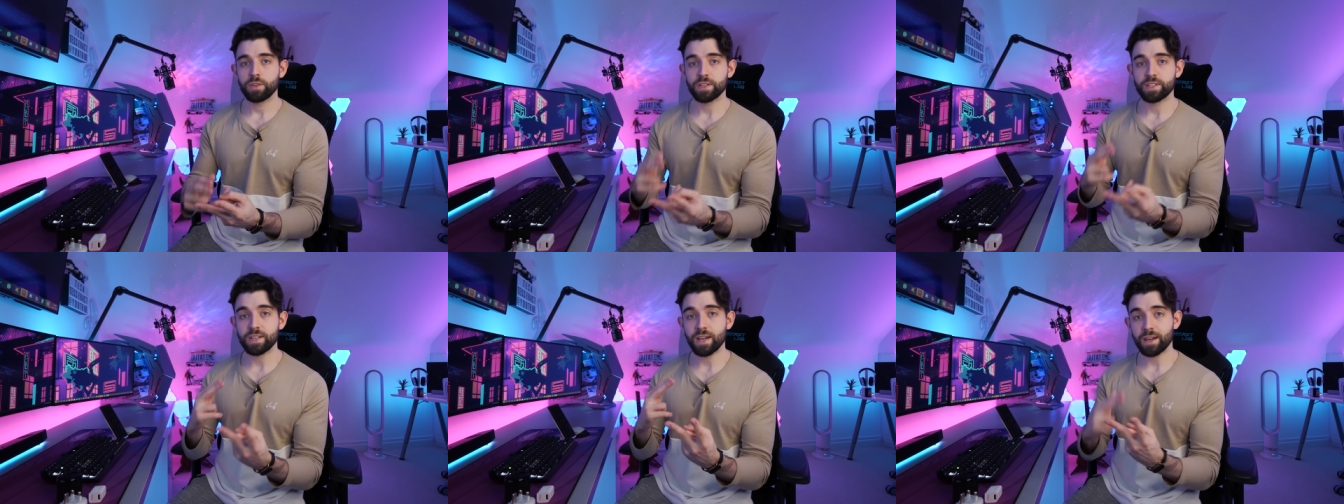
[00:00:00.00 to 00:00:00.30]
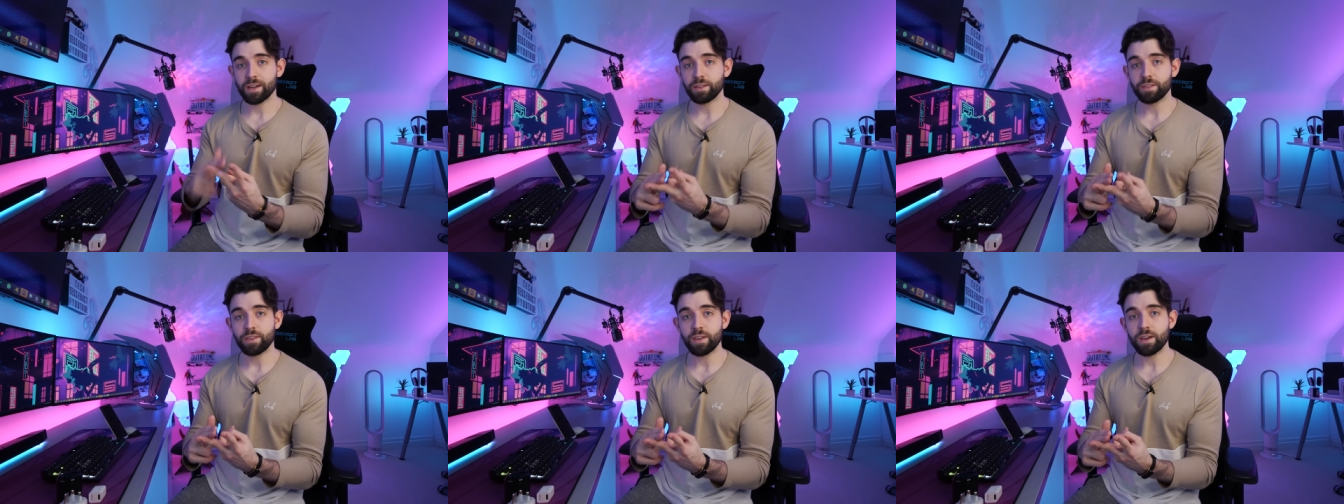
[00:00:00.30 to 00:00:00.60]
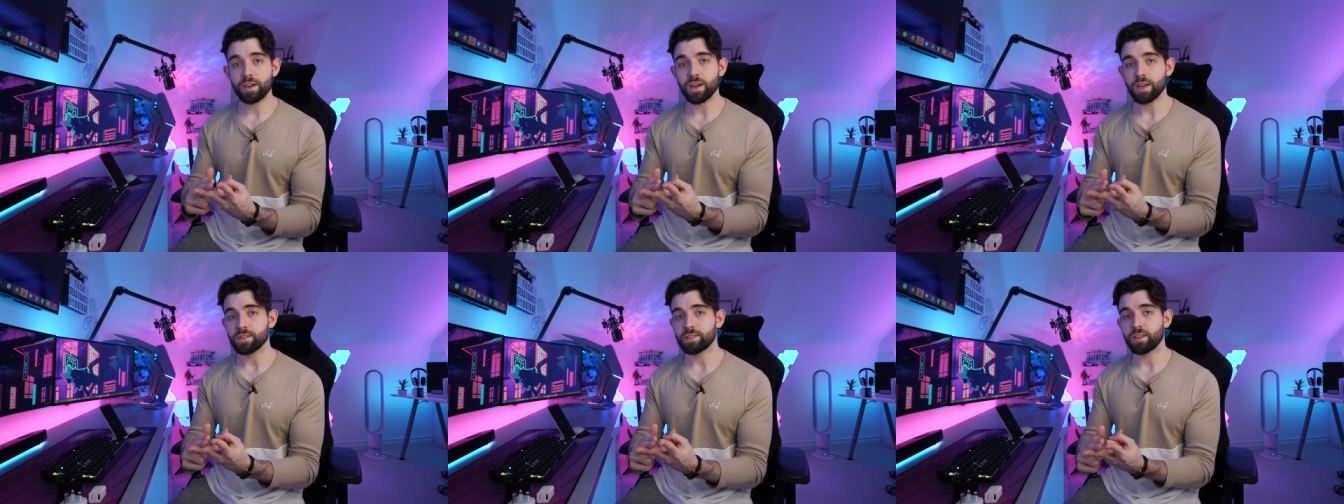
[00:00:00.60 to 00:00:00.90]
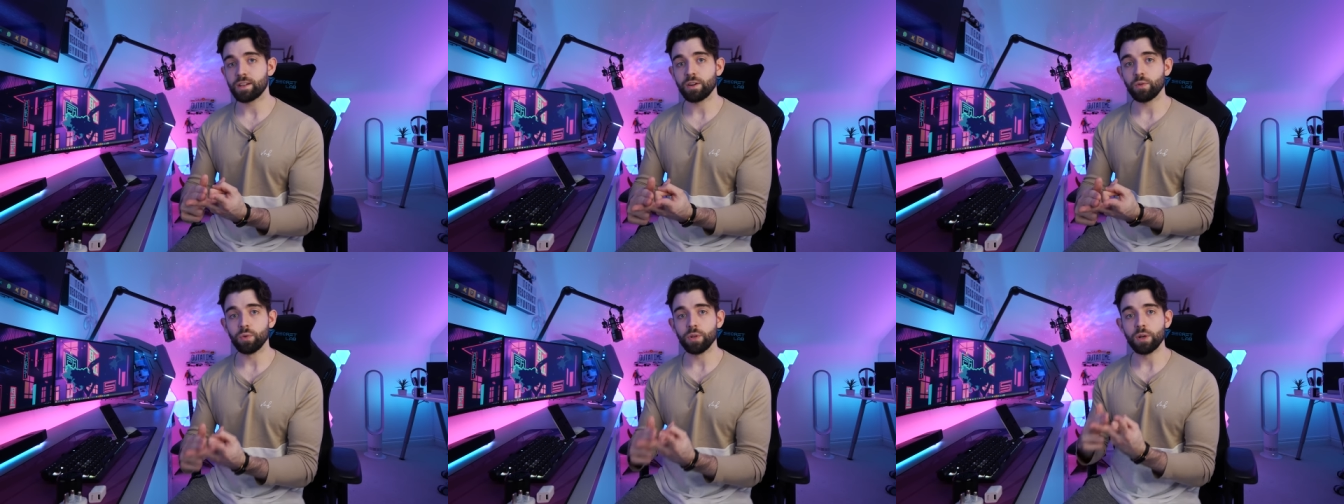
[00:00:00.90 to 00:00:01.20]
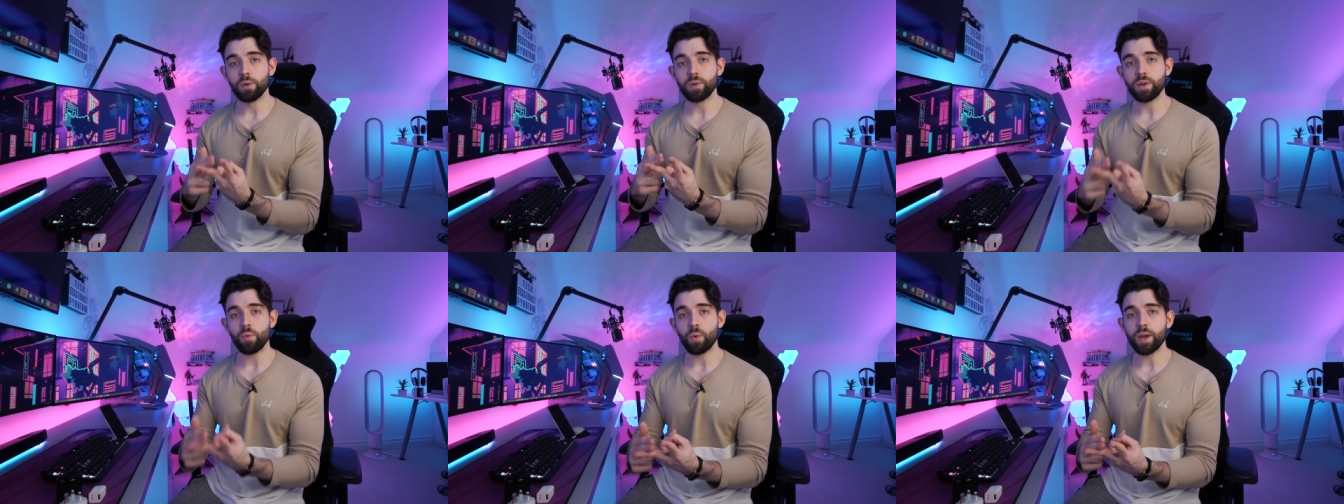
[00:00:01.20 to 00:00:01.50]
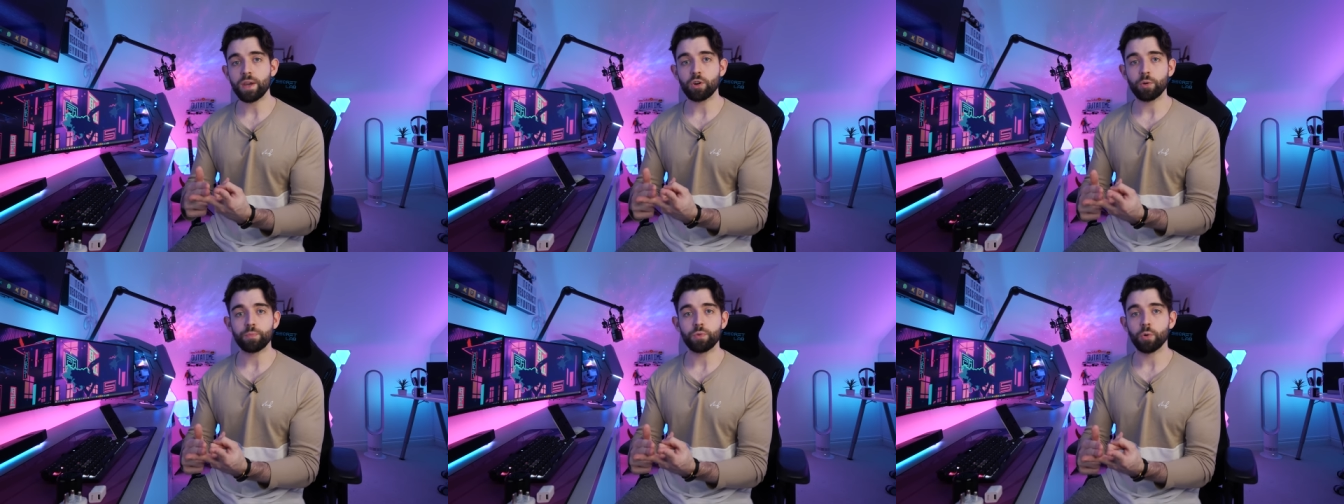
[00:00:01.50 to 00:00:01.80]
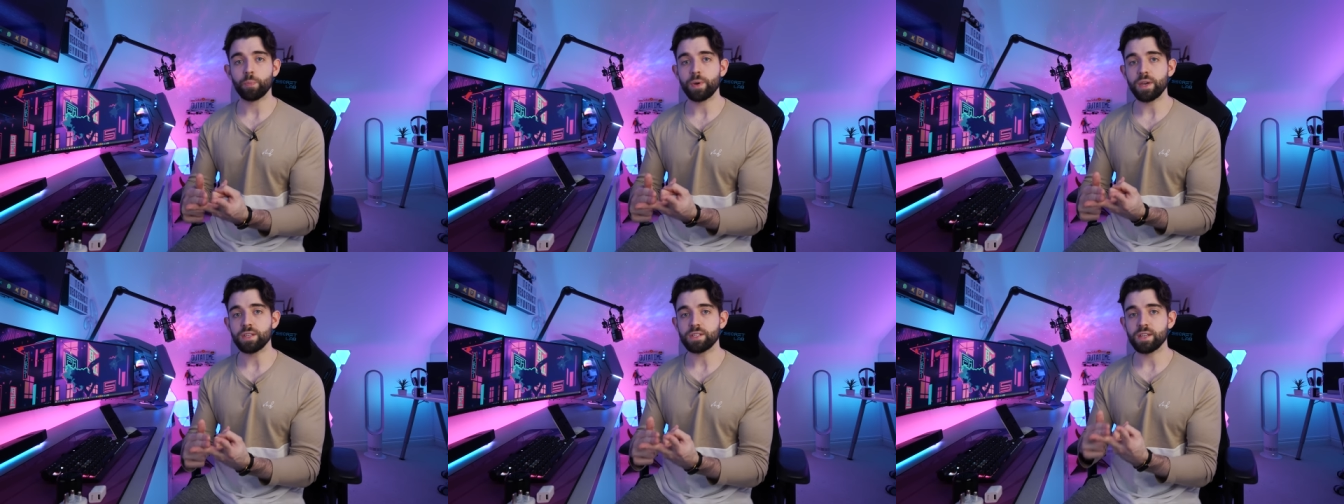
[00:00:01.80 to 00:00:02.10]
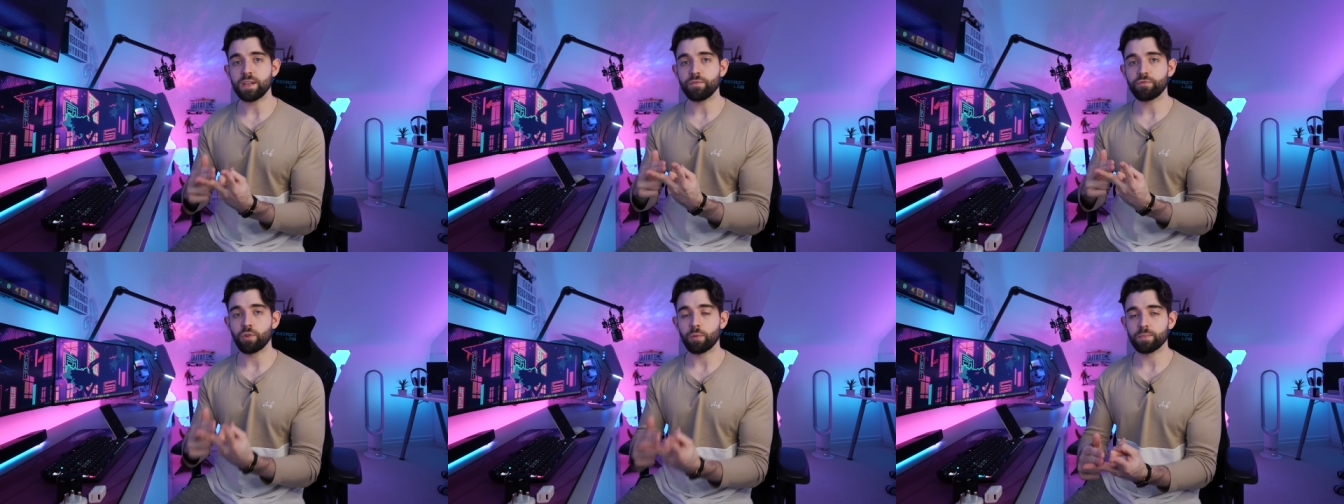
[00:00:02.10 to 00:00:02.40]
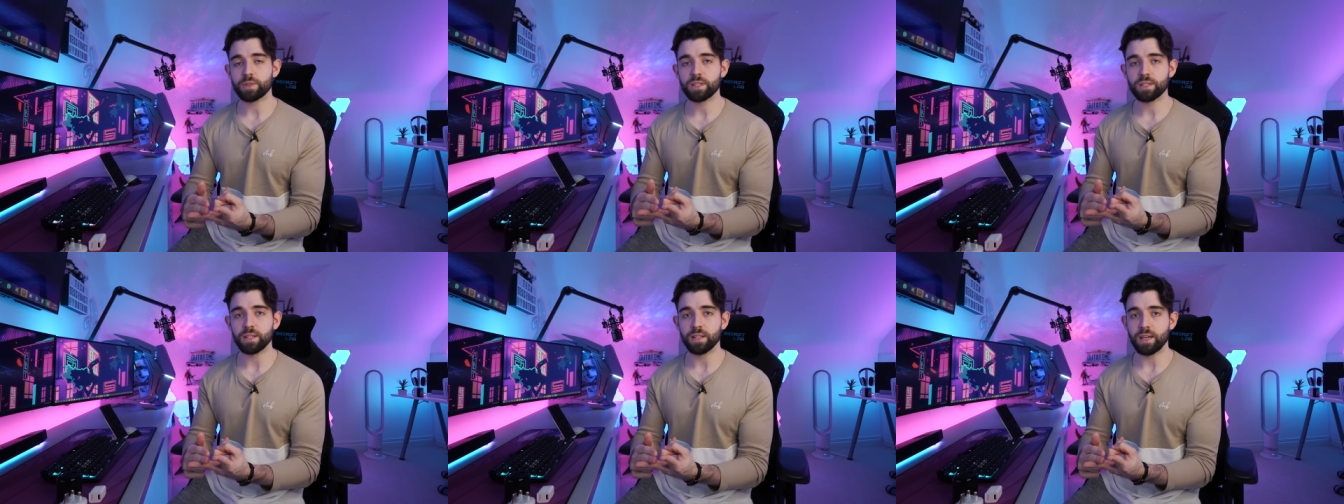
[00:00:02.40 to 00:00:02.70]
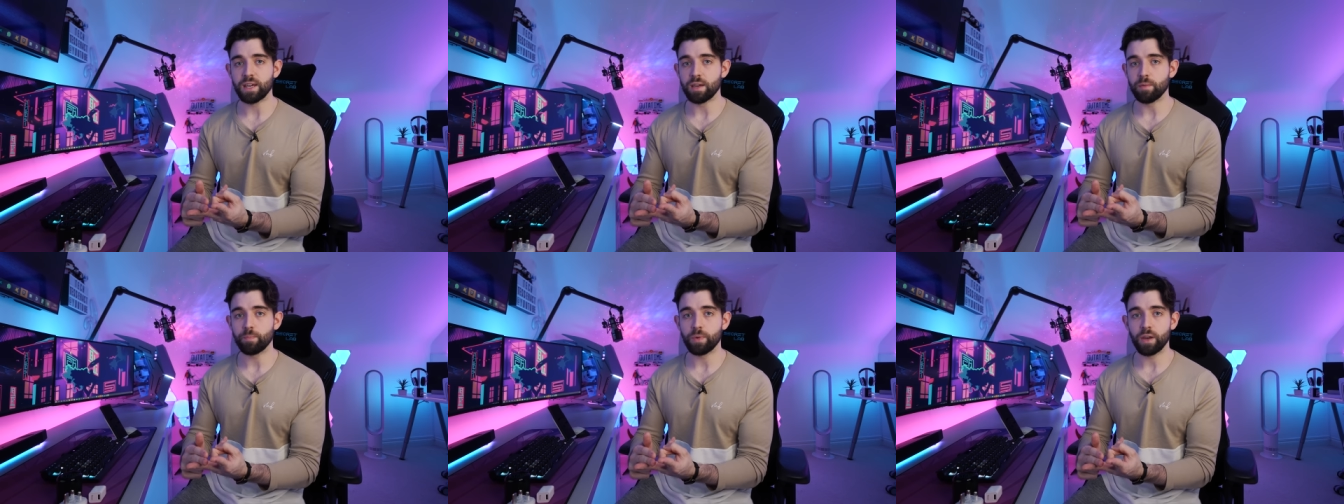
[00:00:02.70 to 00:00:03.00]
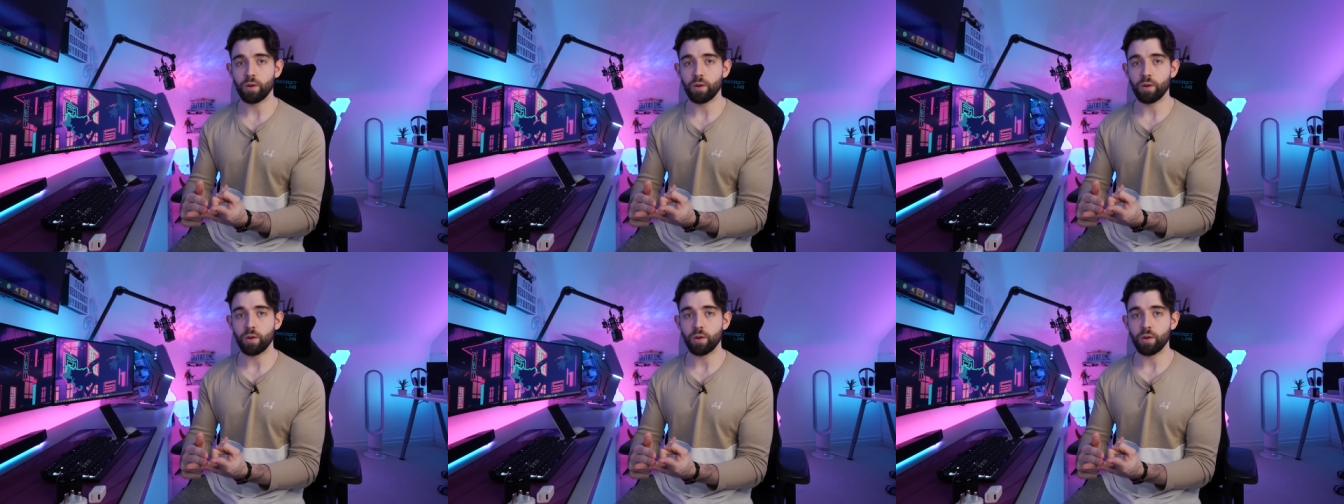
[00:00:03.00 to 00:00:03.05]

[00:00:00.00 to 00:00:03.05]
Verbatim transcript: The second thing is that it will only wake up your PC from sleep.